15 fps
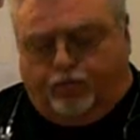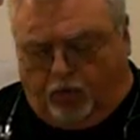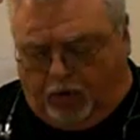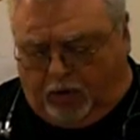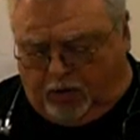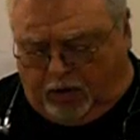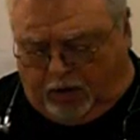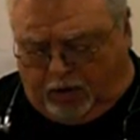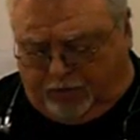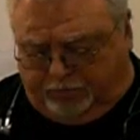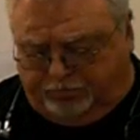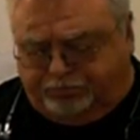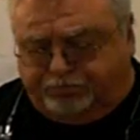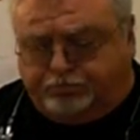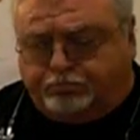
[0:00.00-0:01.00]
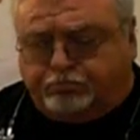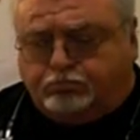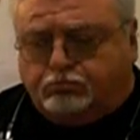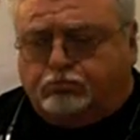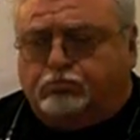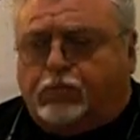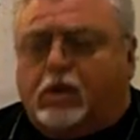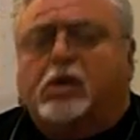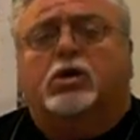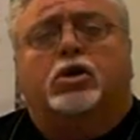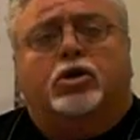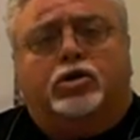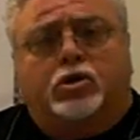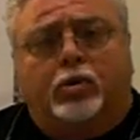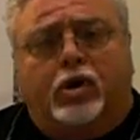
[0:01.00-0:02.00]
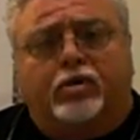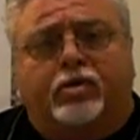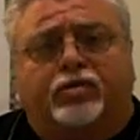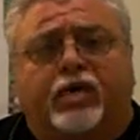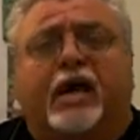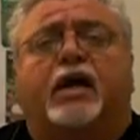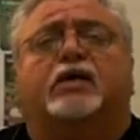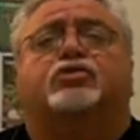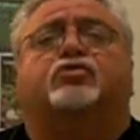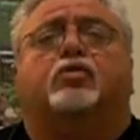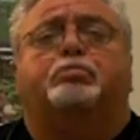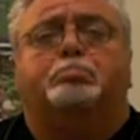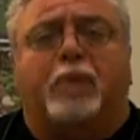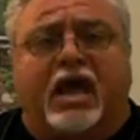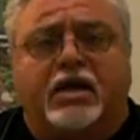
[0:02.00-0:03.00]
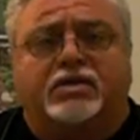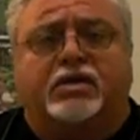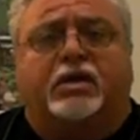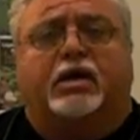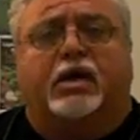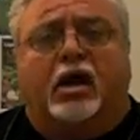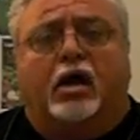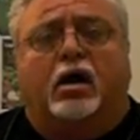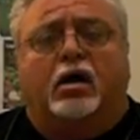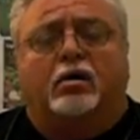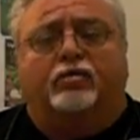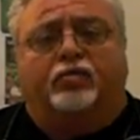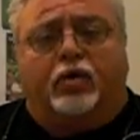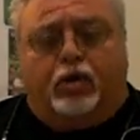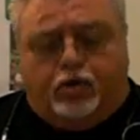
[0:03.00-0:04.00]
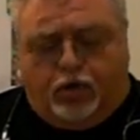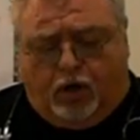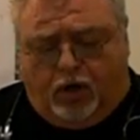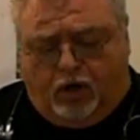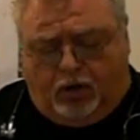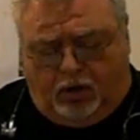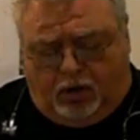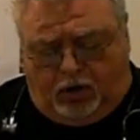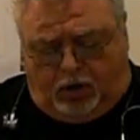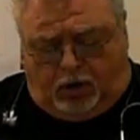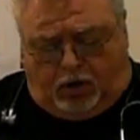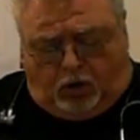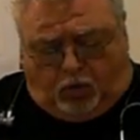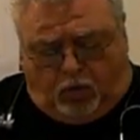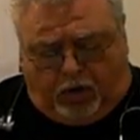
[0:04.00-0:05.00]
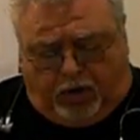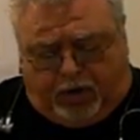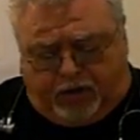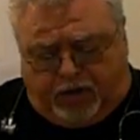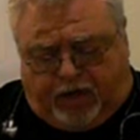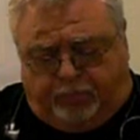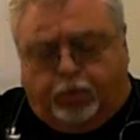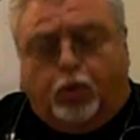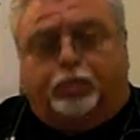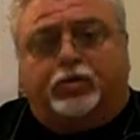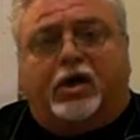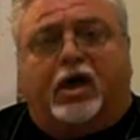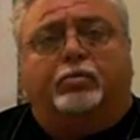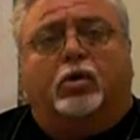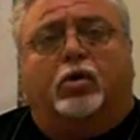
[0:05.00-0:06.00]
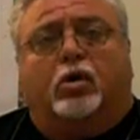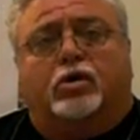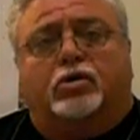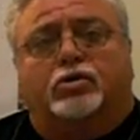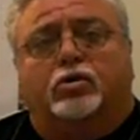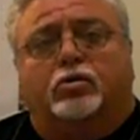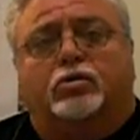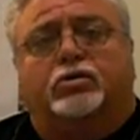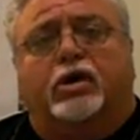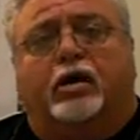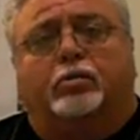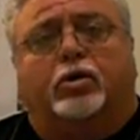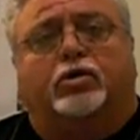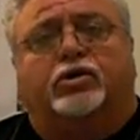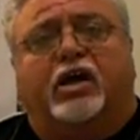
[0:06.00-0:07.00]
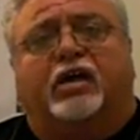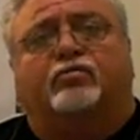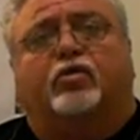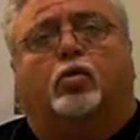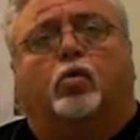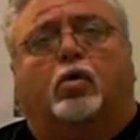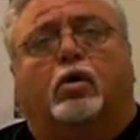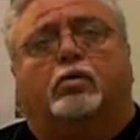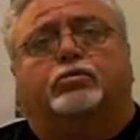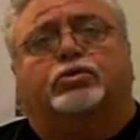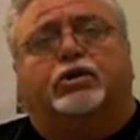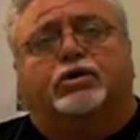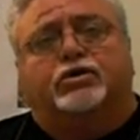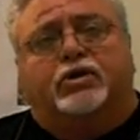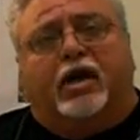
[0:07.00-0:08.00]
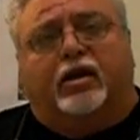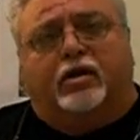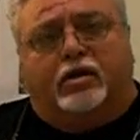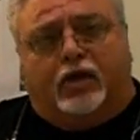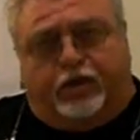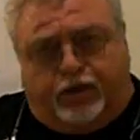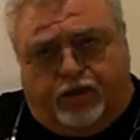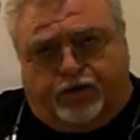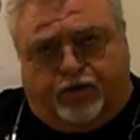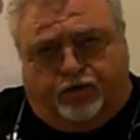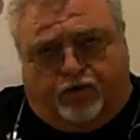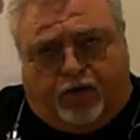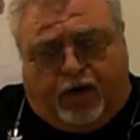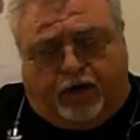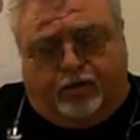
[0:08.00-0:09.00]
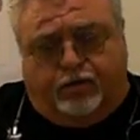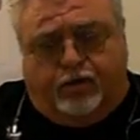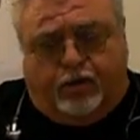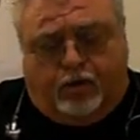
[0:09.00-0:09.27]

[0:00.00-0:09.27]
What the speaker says: for your dog. 2 other things for basic care for your dog. One is a poop sample or a stool sample to check for worms inside the digestive tract.